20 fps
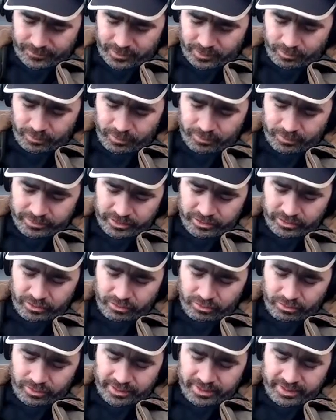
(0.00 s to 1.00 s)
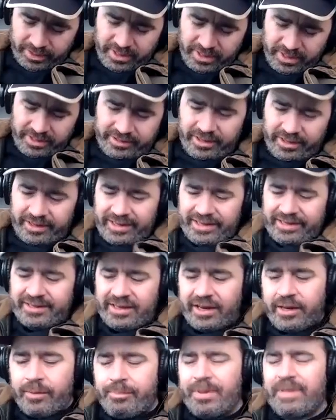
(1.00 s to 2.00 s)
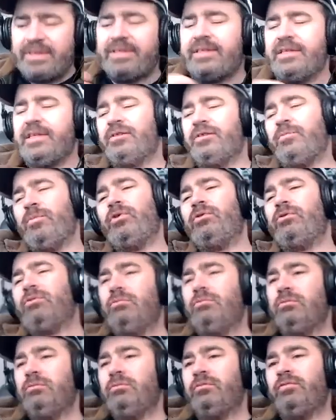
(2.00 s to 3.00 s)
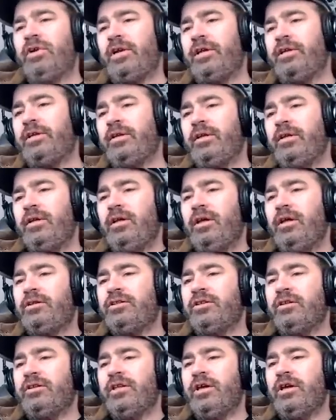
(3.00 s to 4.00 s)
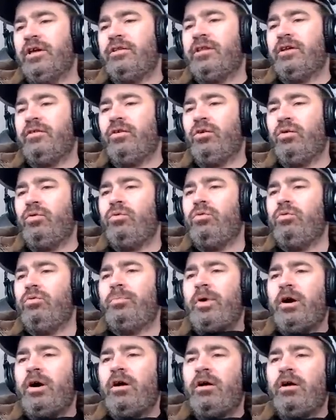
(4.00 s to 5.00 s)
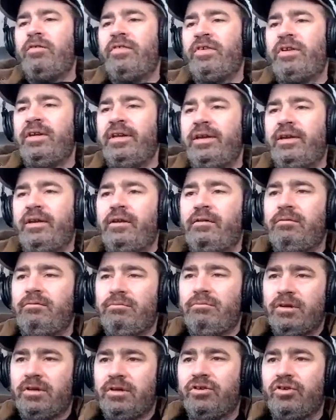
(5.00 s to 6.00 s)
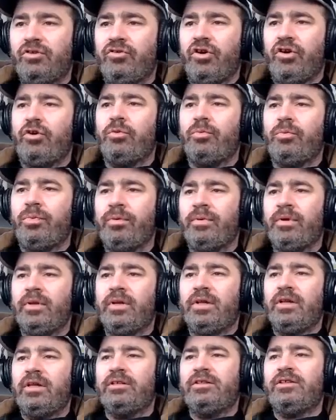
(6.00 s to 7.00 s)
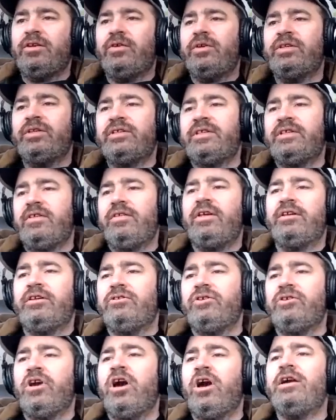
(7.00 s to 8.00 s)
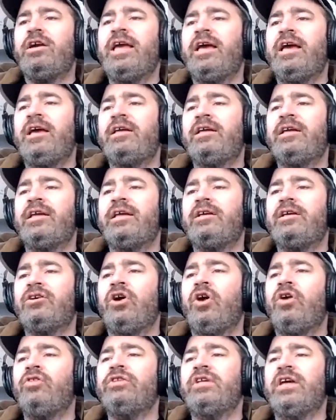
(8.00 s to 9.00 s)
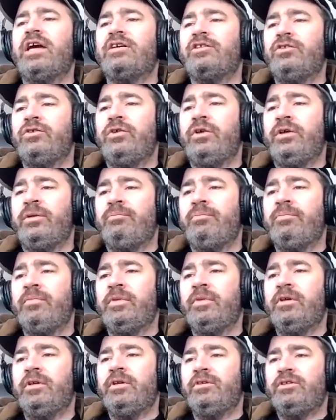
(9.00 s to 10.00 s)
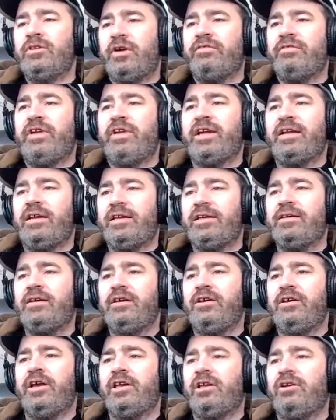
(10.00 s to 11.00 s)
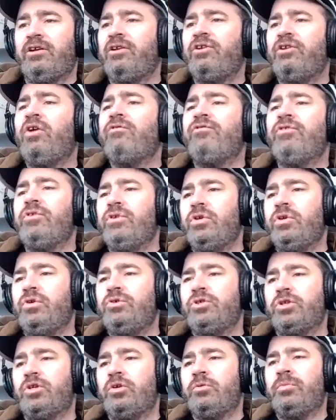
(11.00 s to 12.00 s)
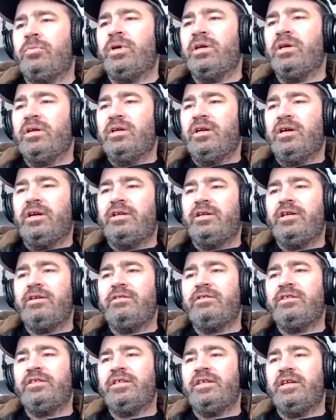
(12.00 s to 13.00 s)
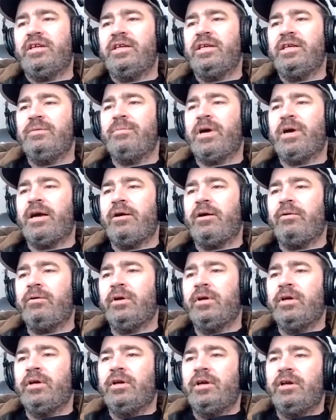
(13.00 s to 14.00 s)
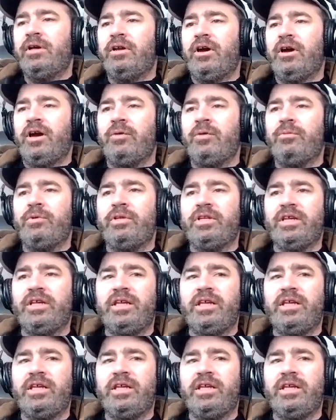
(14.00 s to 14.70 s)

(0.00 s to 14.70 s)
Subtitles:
what would you call it? It's like a business model, right? And so they're all part of a little group, and so you can't get a contact to him directly, and not through YouTube, and I don't see an email, and I would